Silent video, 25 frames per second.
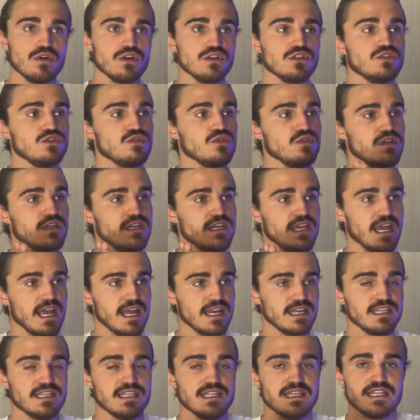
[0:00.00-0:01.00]
to
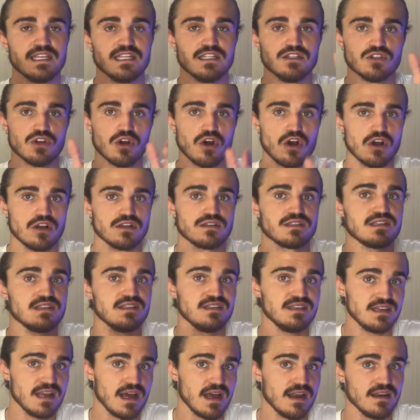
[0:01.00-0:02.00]
get the task
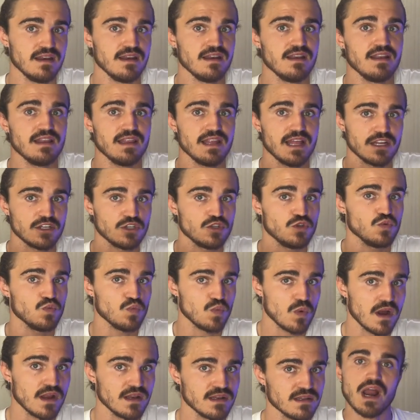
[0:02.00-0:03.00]
done that you
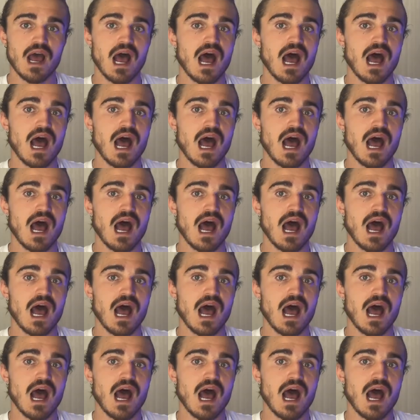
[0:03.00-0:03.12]
want.